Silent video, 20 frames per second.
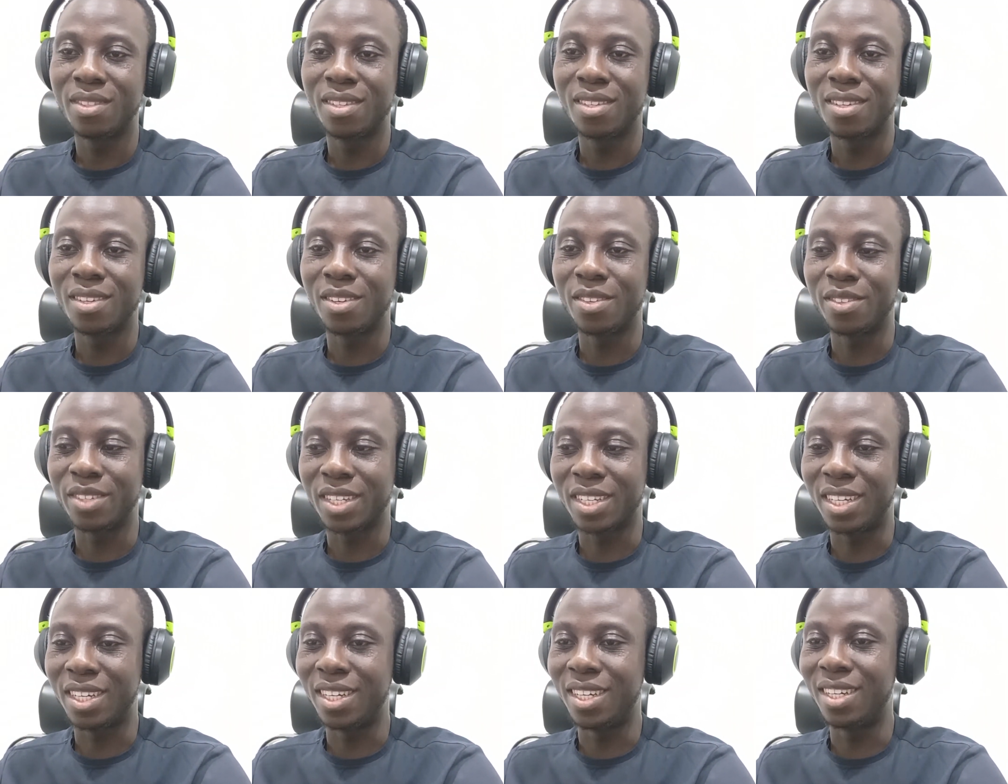
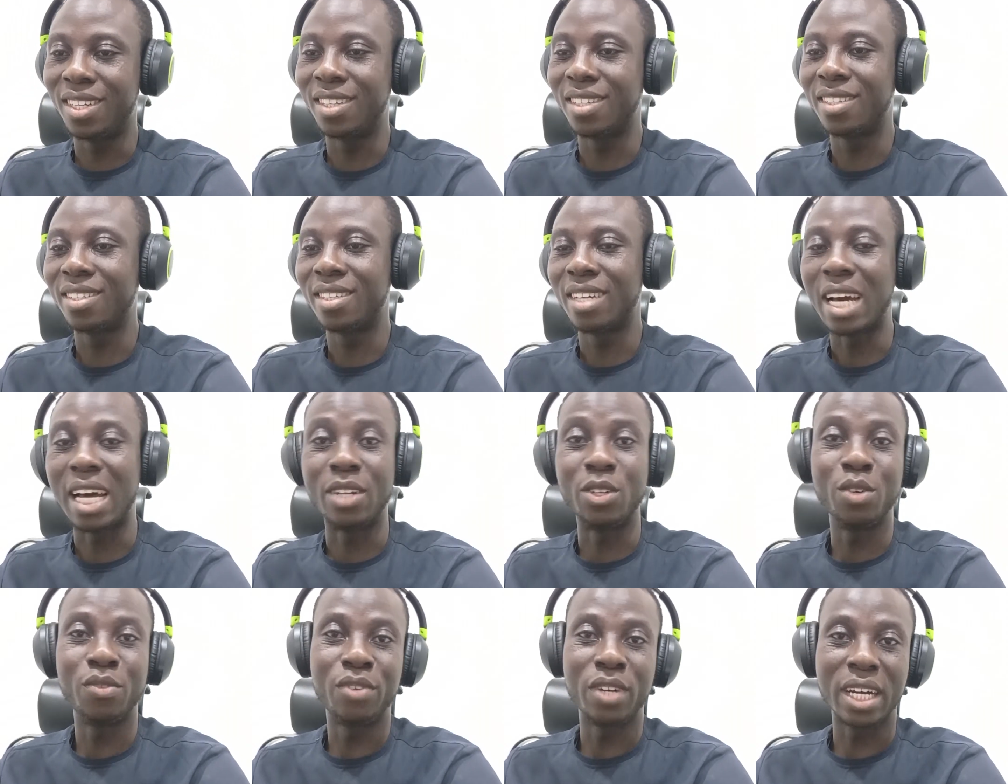Okay, and
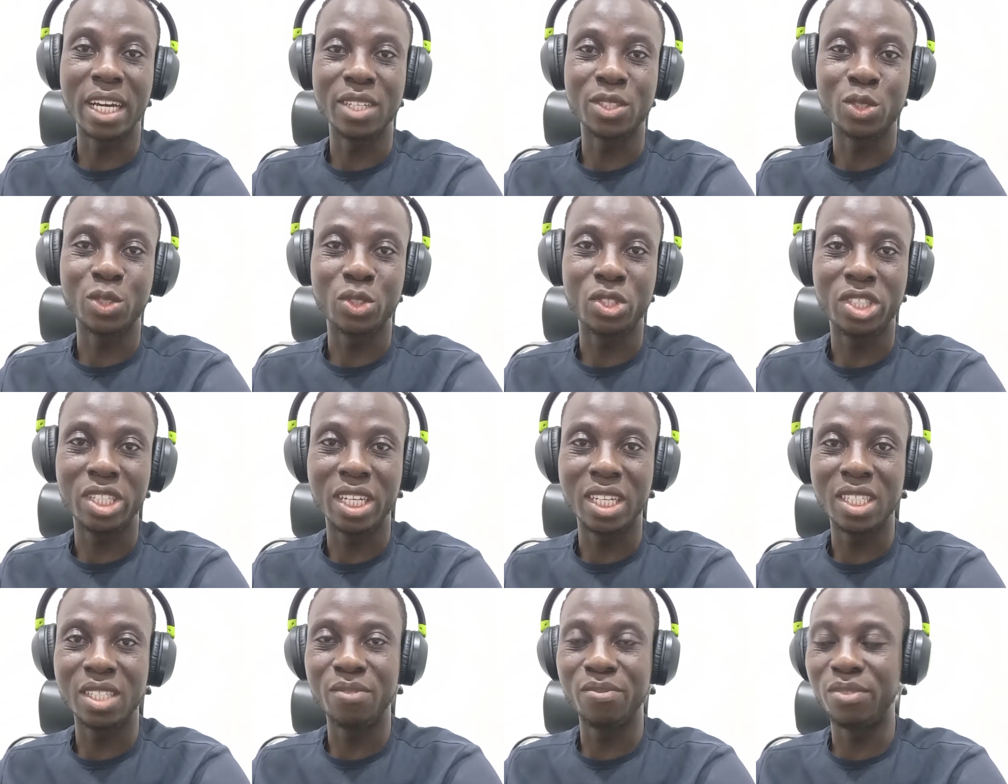don't forget to share
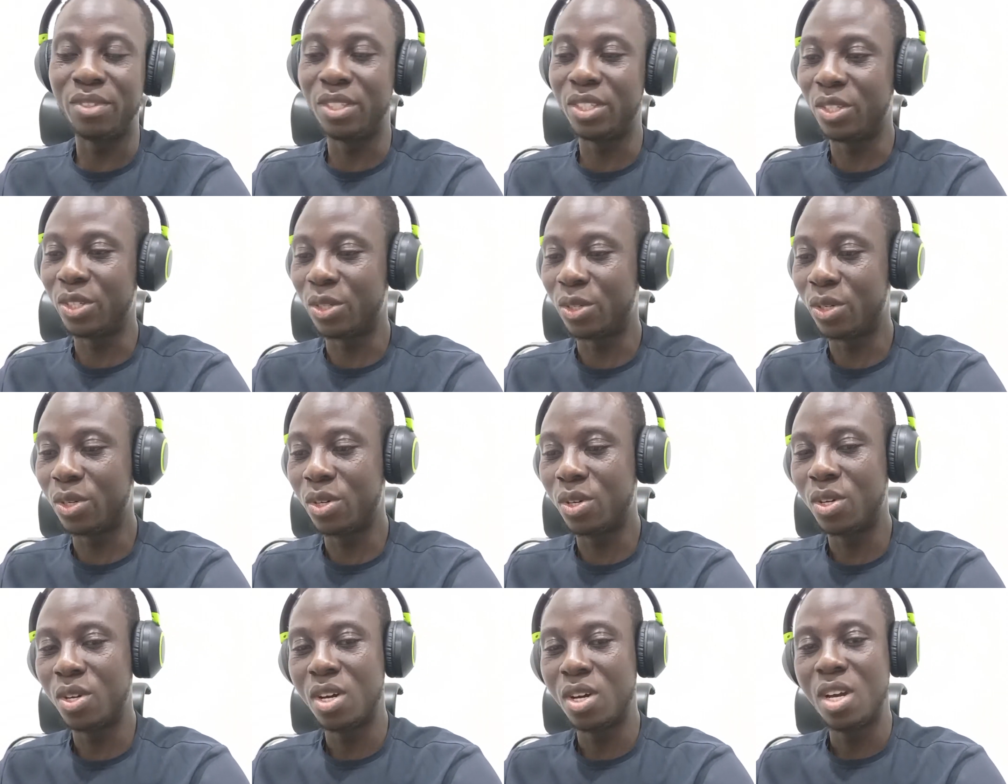the video
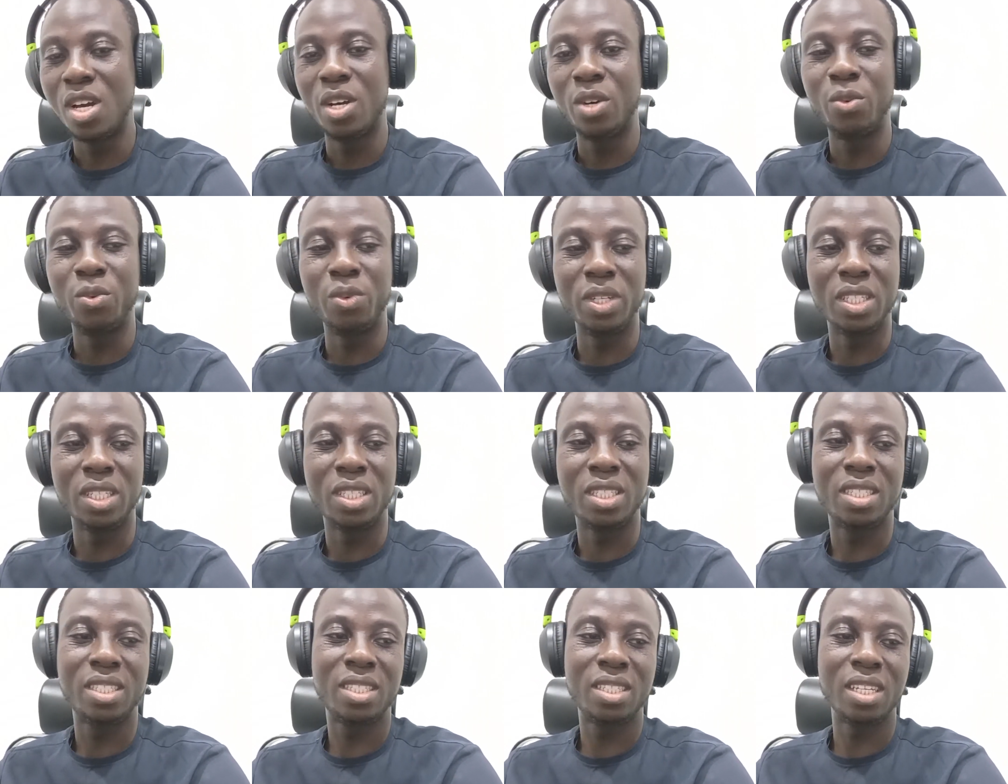
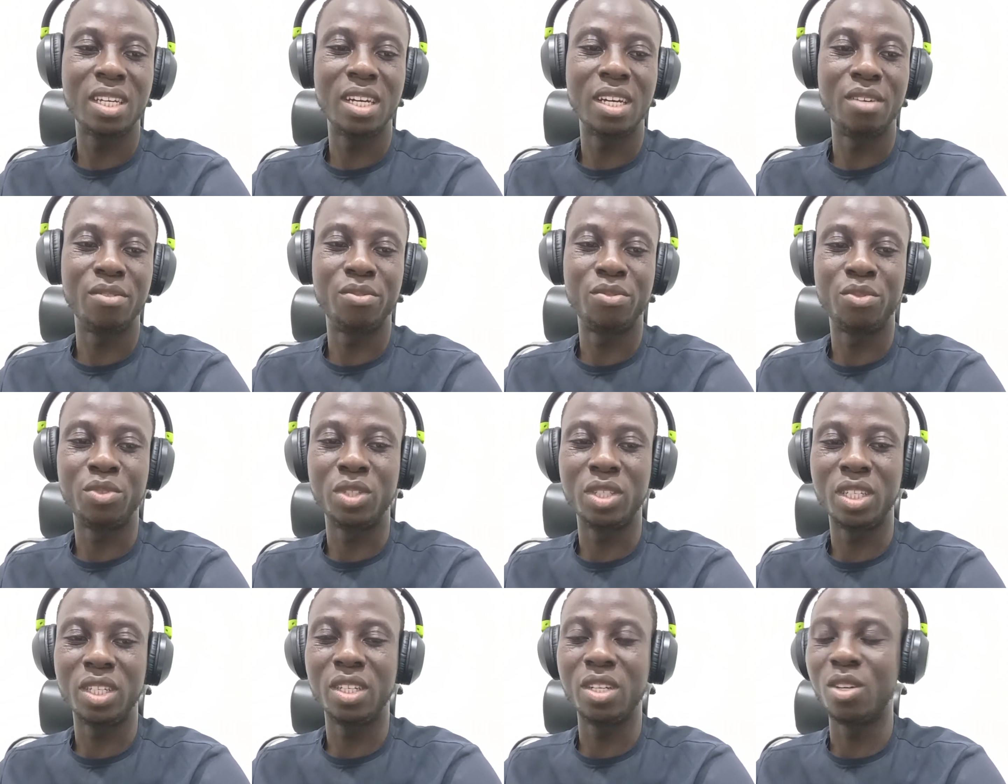with
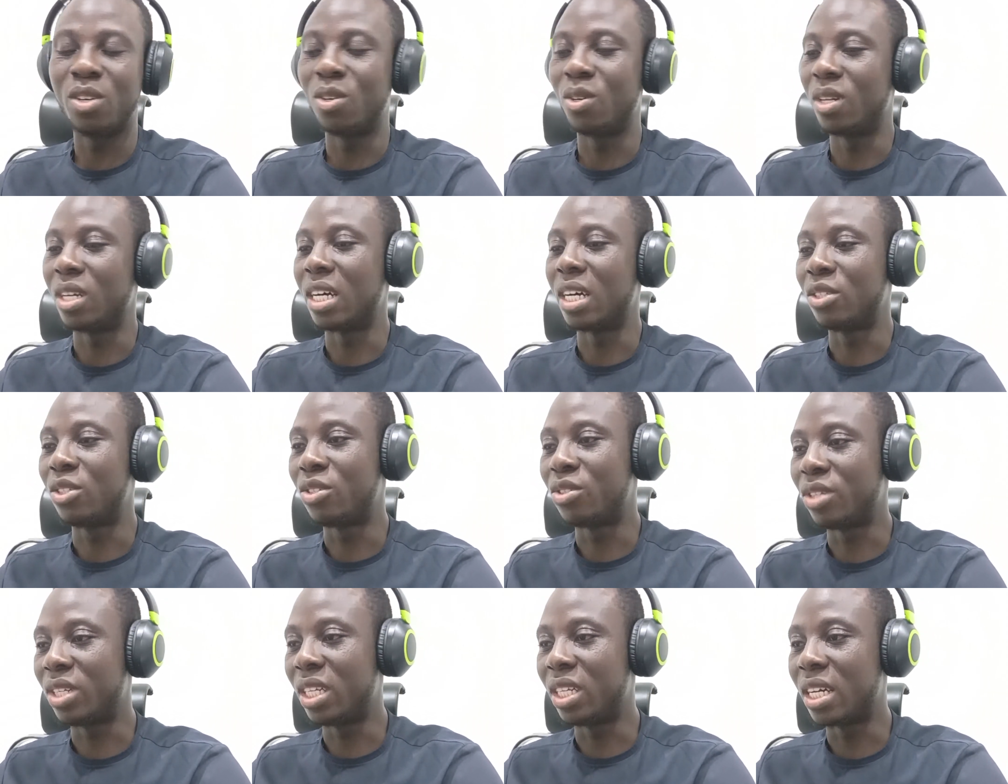every other
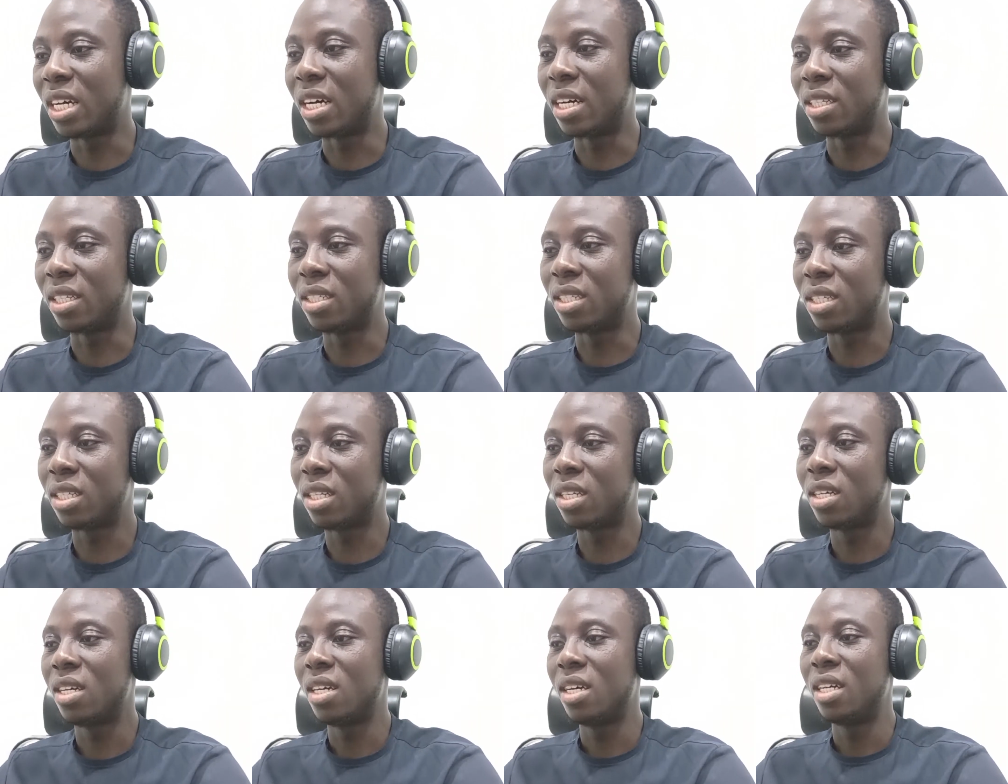traders
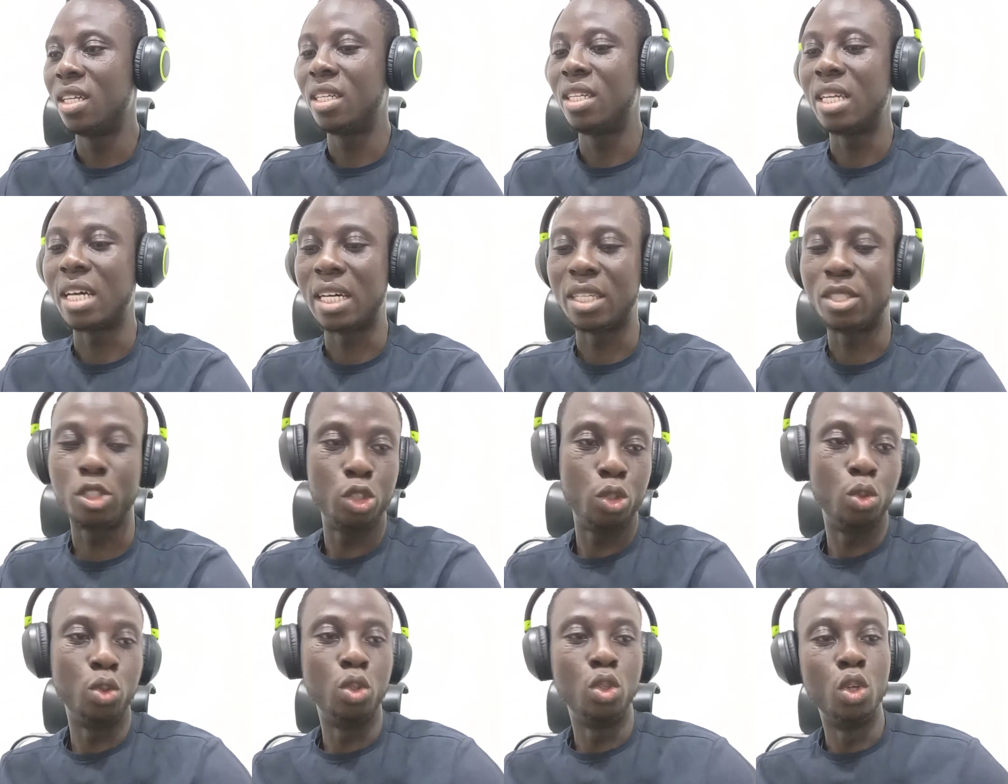that
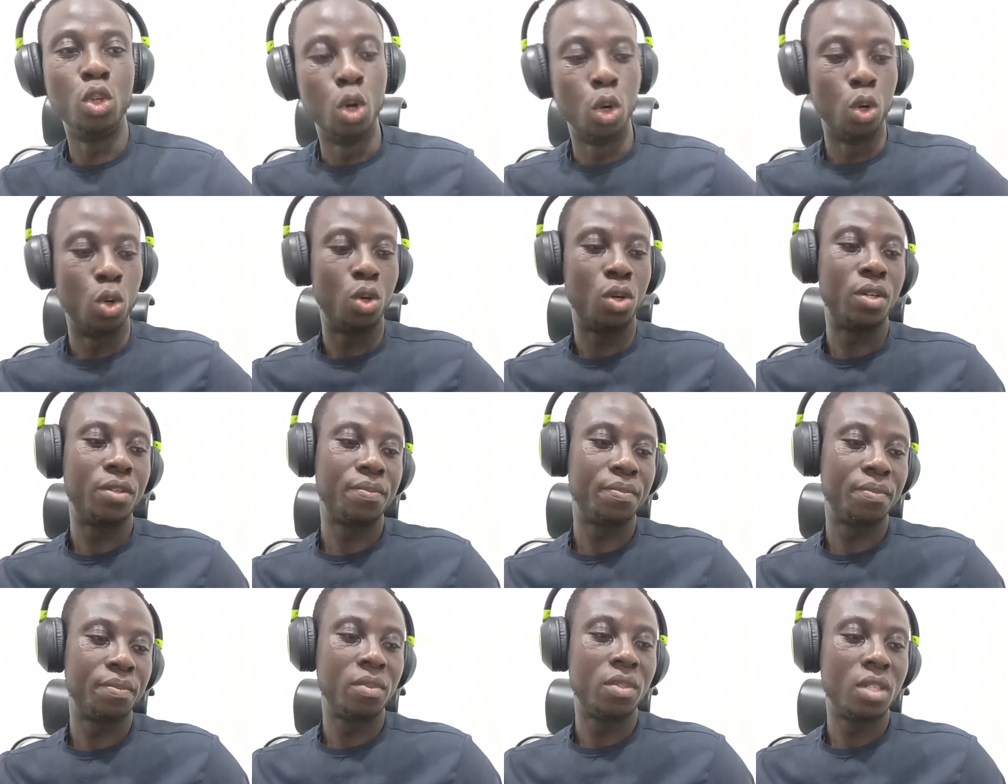you know.
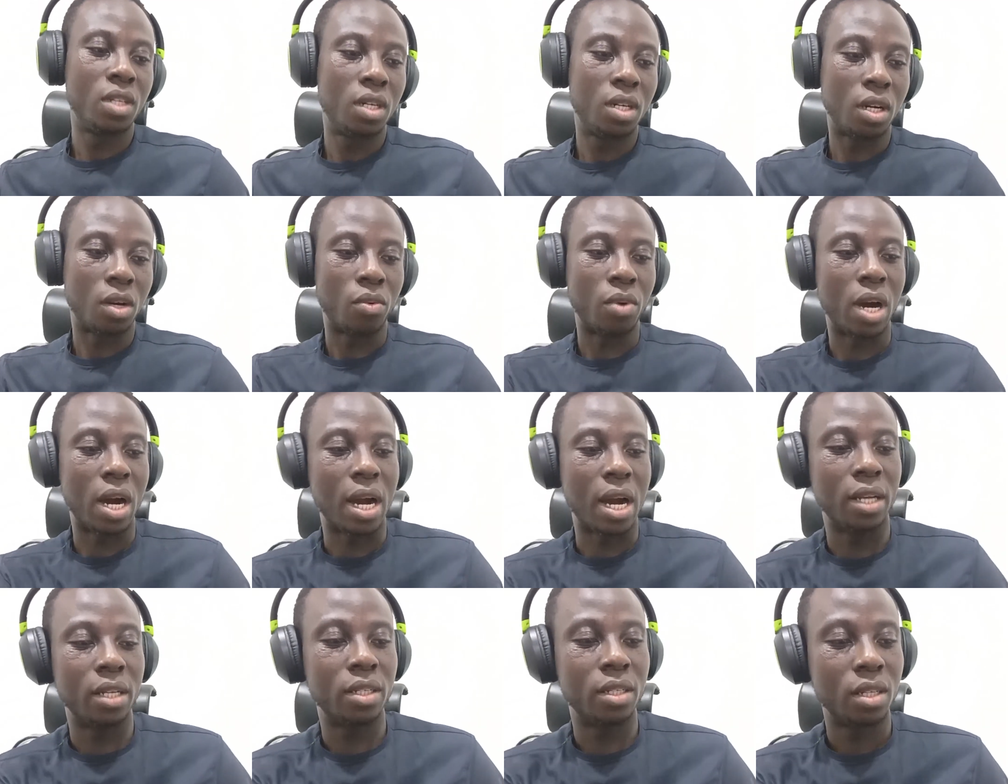
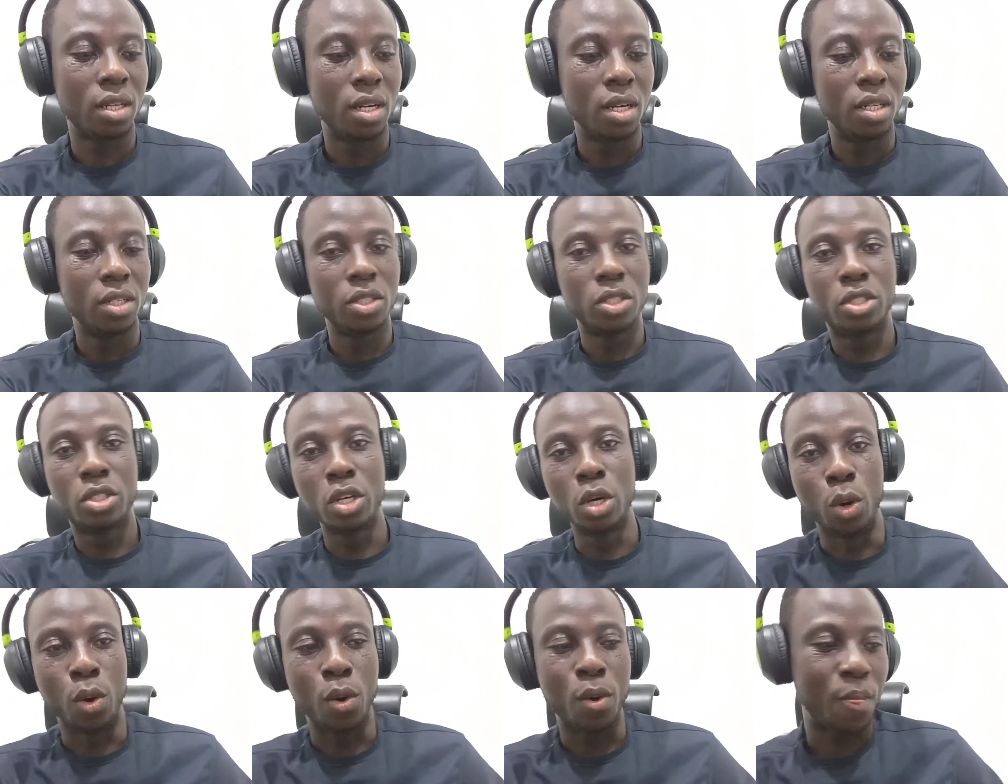Right. So,